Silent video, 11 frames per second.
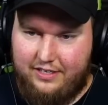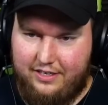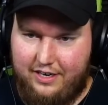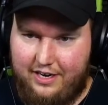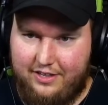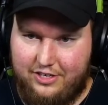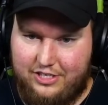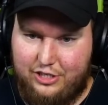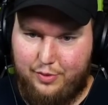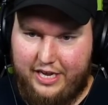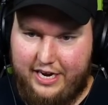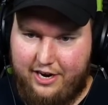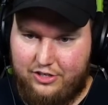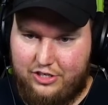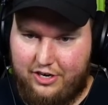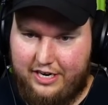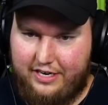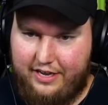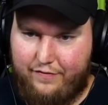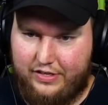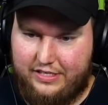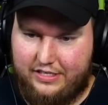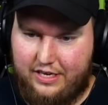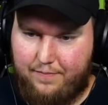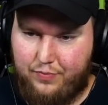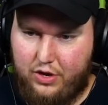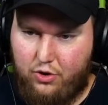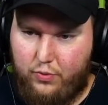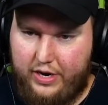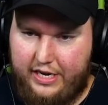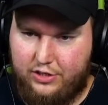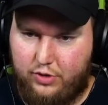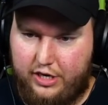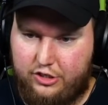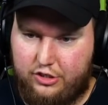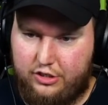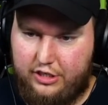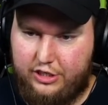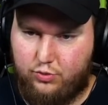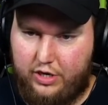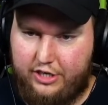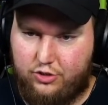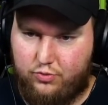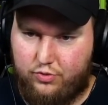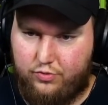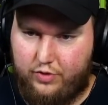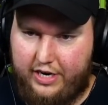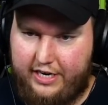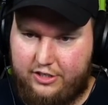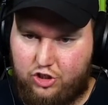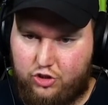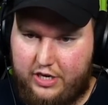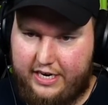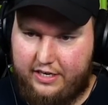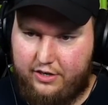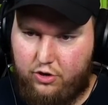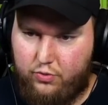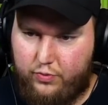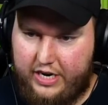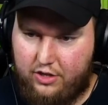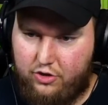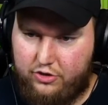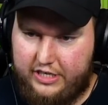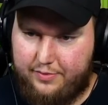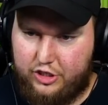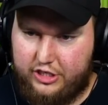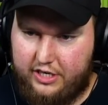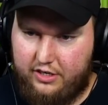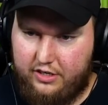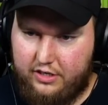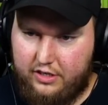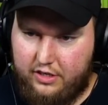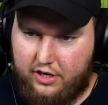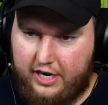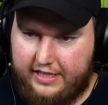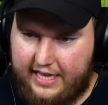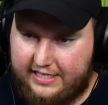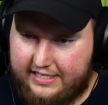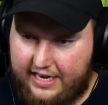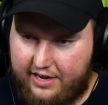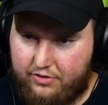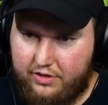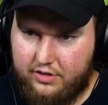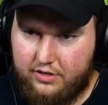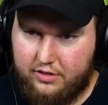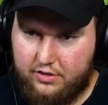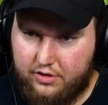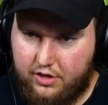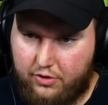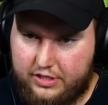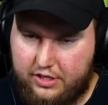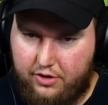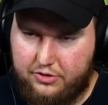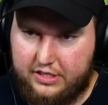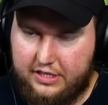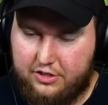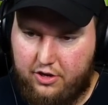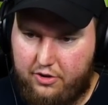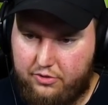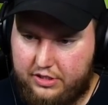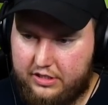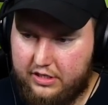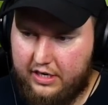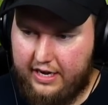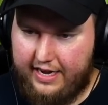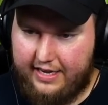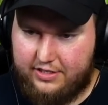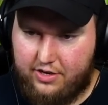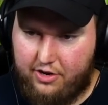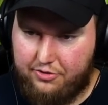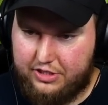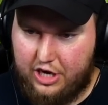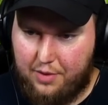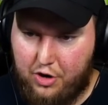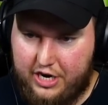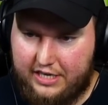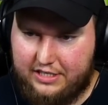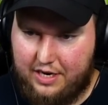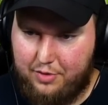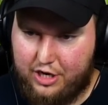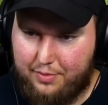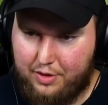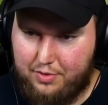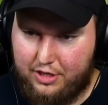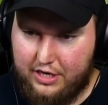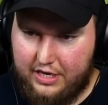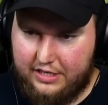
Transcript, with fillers: Oh, there's too many air targeting defenses up. Oh, wait. He's rage. He's rage. Rage dragon. Oh, we get a little damage there. All right, that's down. Oh, it's close. It's close. It's close. Come on, guys. Come on, come on, come on.